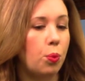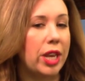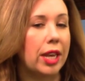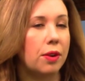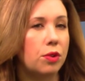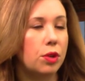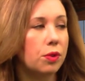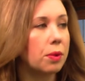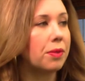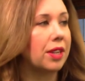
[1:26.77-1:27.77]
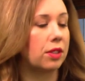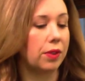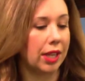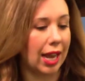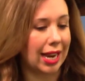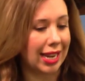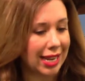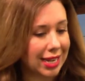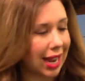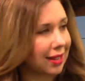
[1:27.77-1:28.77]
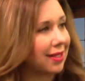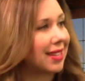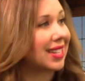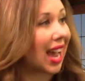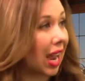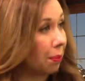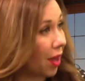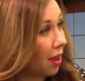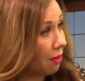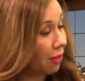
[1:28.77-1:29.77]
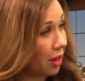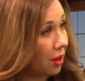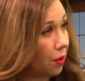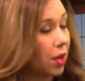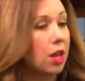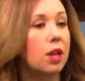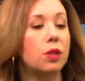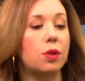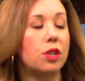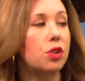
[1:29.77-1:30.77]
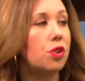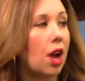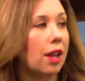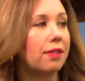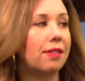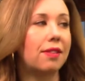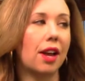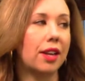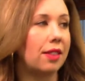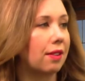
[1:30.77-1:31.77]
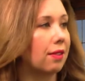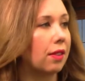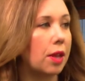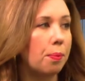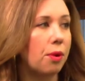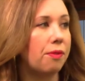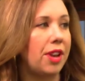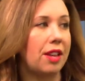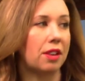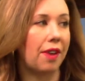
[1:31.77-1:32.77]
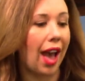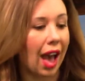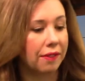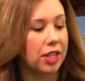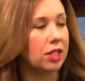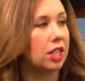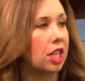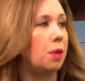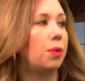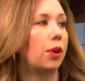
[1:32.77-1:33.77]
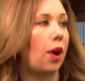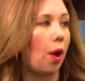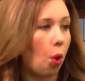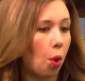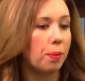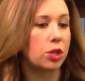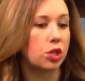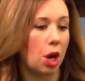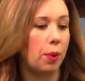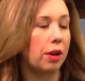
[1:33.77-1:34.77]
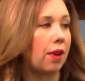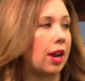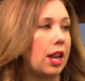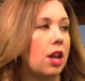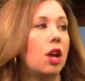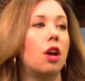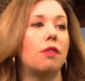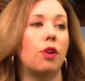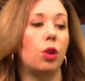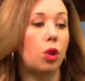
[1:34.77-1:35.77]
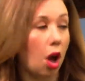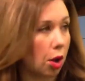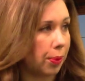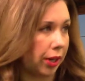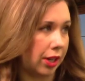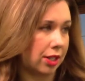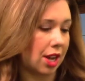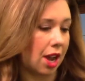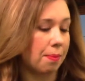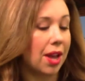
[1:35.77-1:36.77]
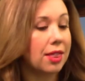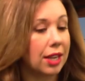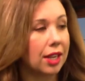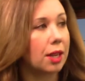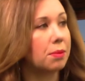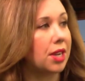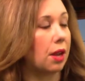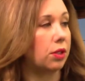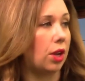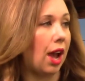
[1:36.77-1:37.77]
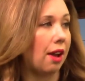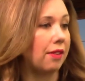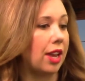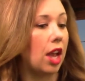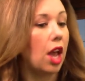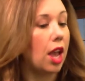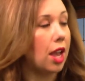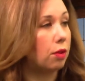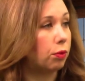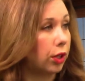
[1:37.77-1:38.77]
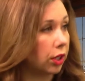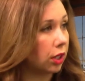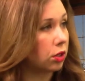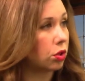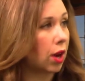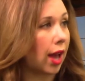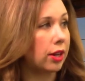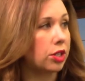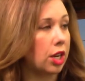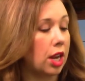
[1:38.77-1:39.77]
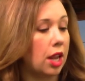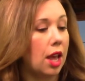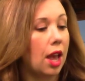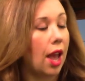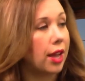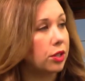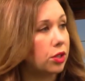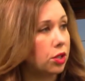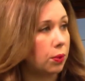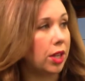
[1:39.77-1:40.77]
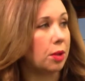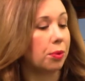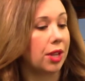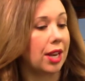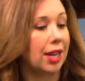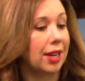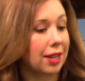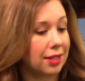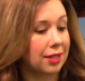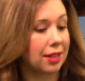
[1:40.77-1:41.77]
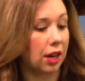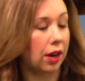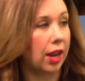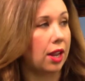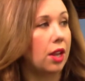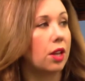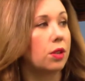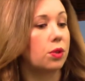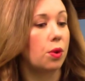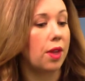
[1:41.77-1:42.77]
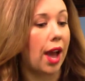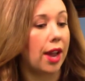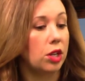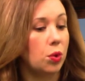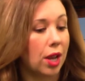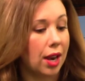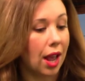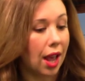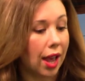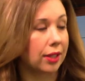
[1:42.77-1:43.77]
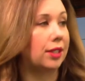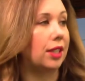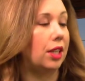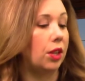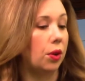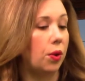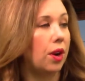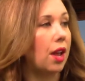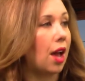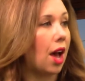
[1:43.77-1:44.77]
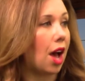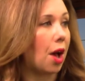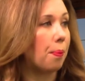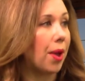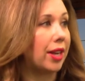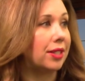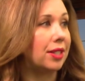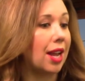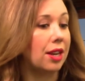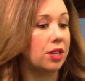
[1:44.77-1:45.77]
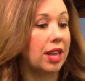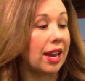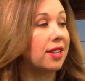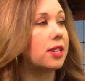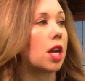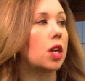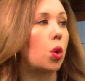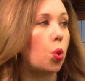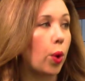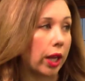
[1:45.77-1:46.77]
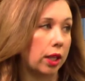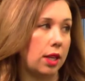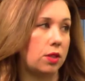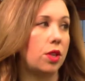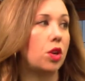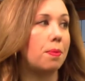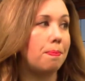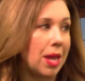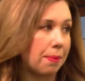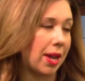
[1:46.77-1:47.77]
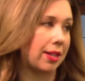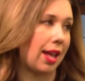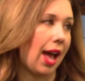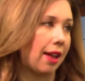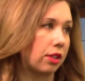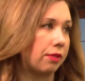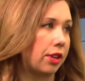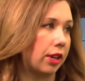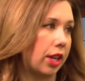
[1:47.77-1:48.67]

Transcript: we can do some things to really kind of condense the timeline for you so that you're not stuck in this limbo phase of having to keep your home showing ready for a long period of time. I think it comes down to having a really good strategy and doing the planning necessary so that you can execute and get it done quickly so you could minimize the hassle for your